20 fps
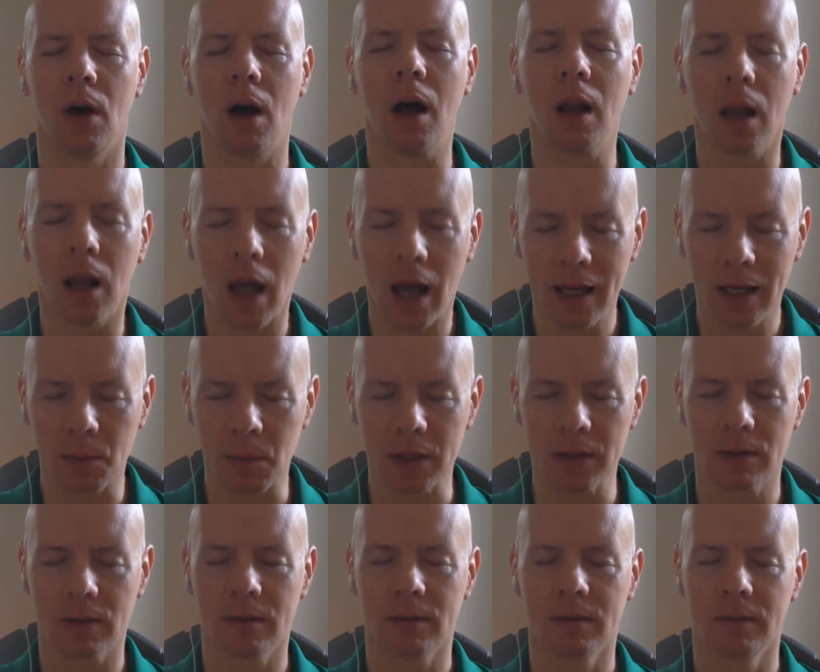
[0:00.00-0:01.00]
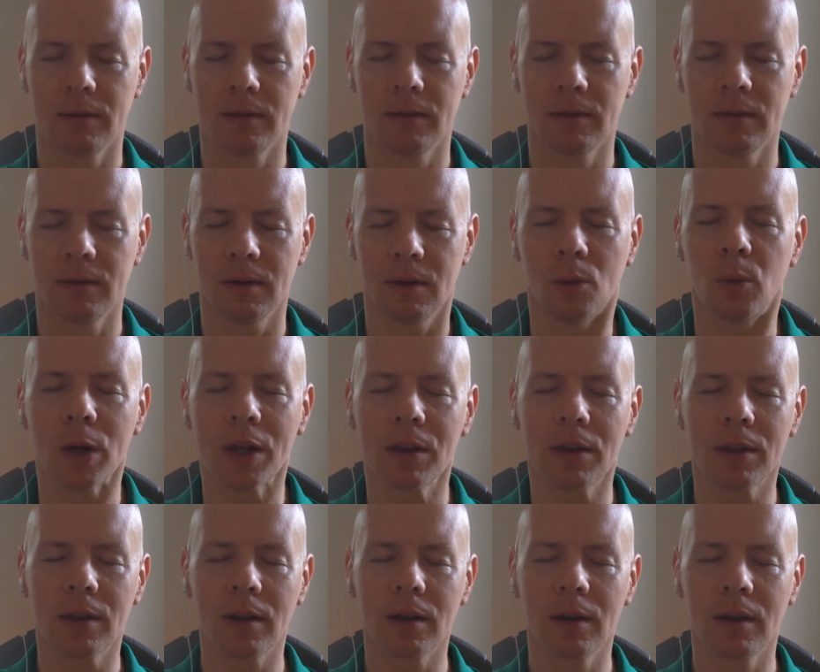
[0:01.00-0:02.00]
alignment
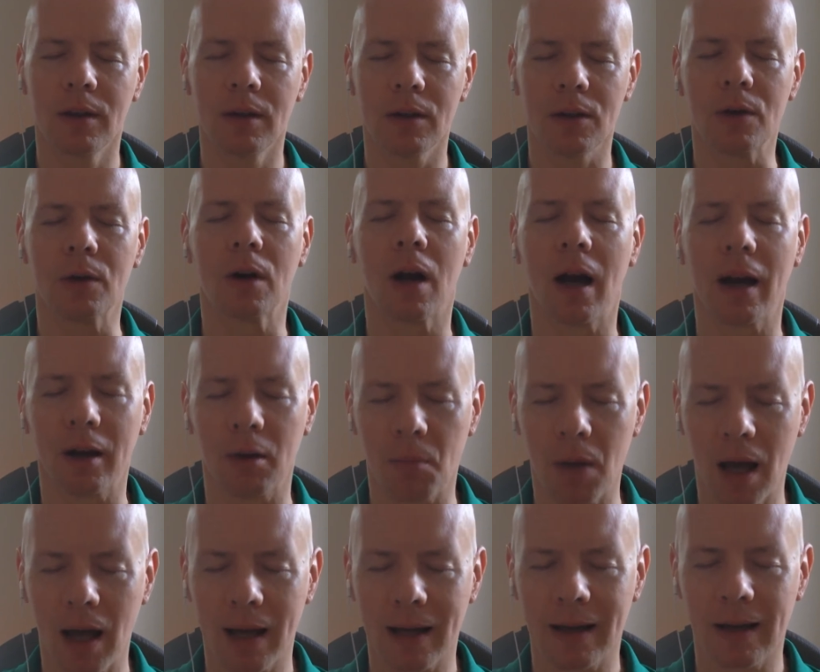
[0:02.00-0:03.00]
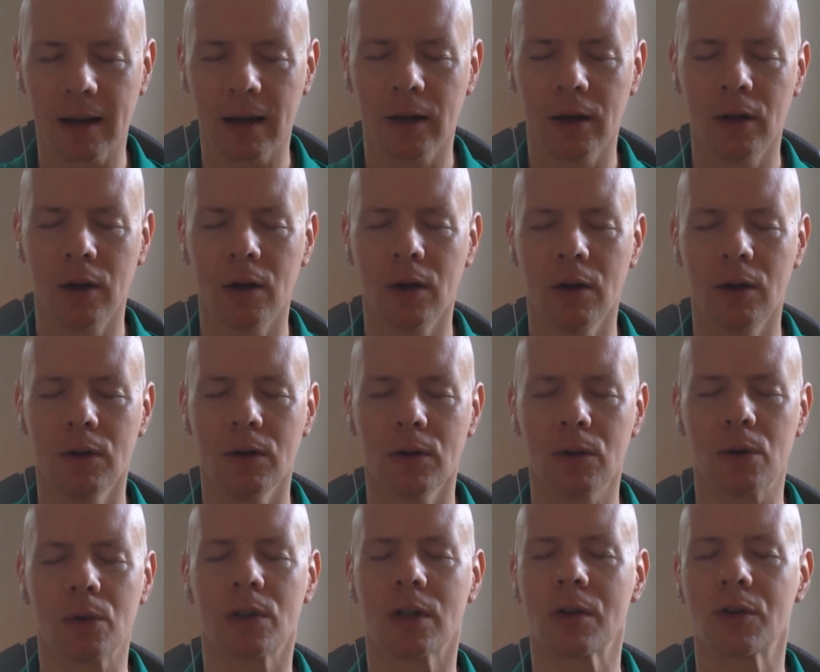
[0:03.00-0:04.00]
with your higher mind
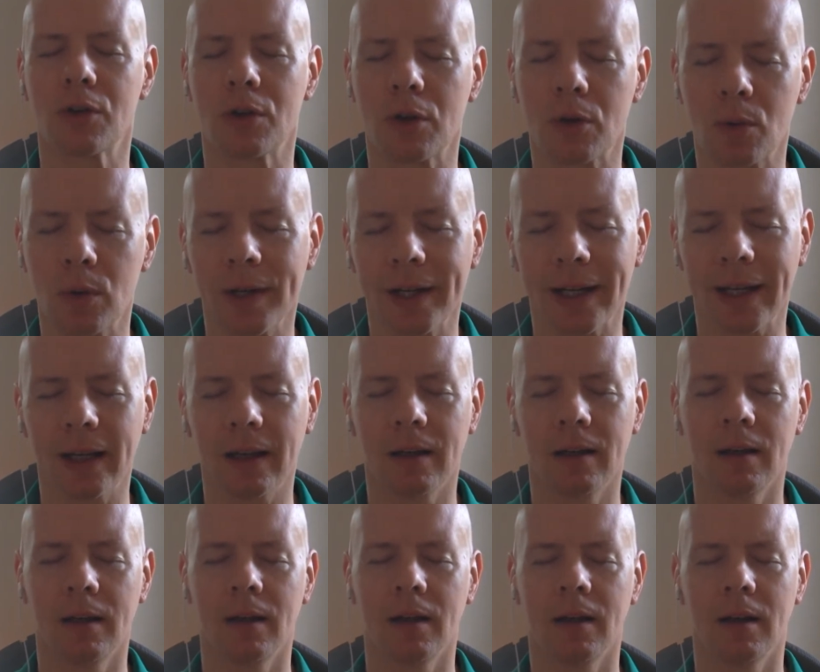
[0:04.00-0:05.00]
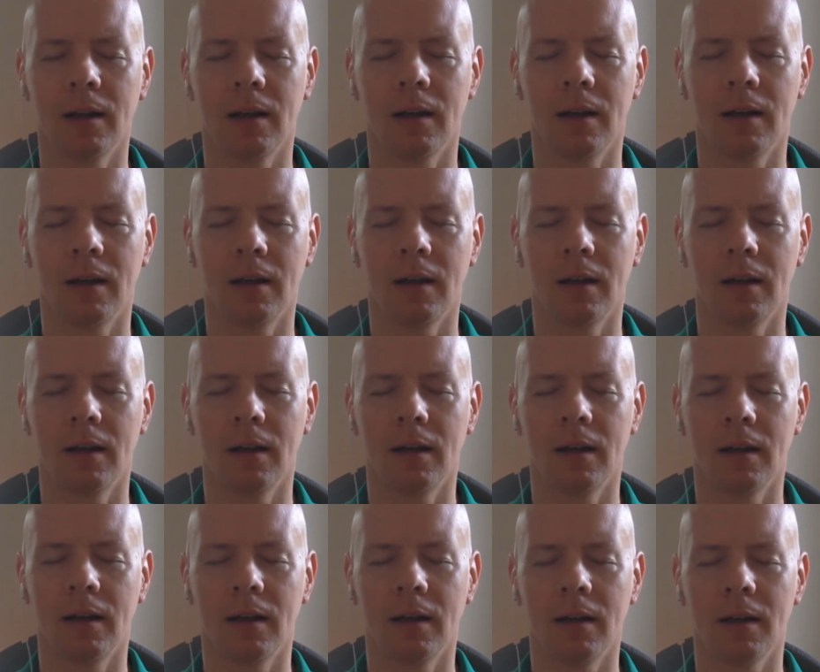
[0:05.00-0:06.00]
to such a degree
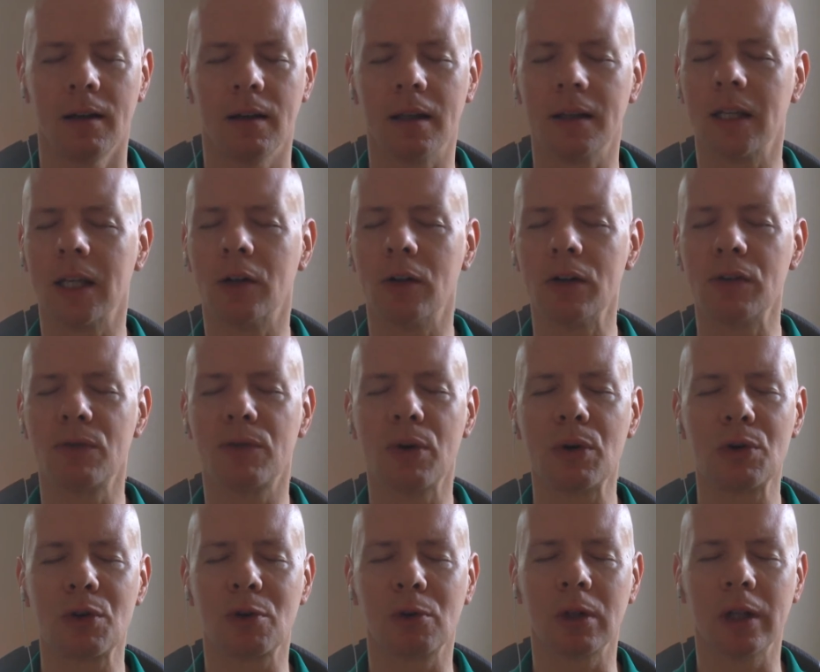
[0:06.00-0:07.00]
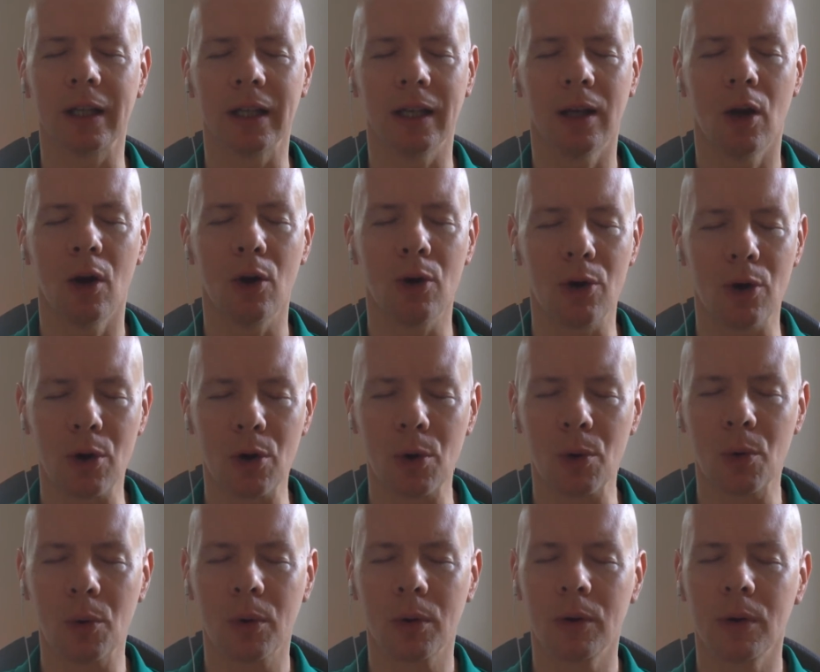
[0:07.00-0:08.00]
that there is virtually
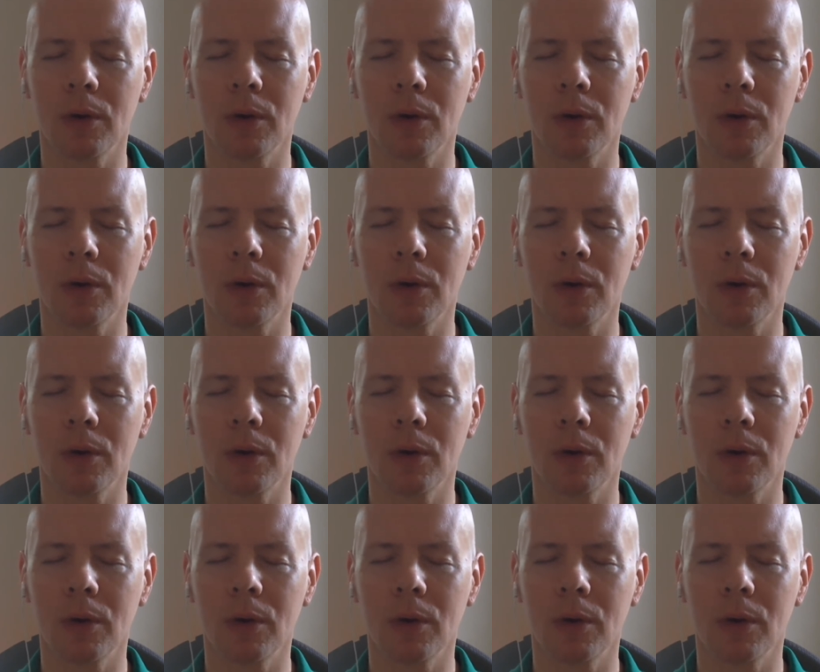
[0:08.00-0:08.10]
no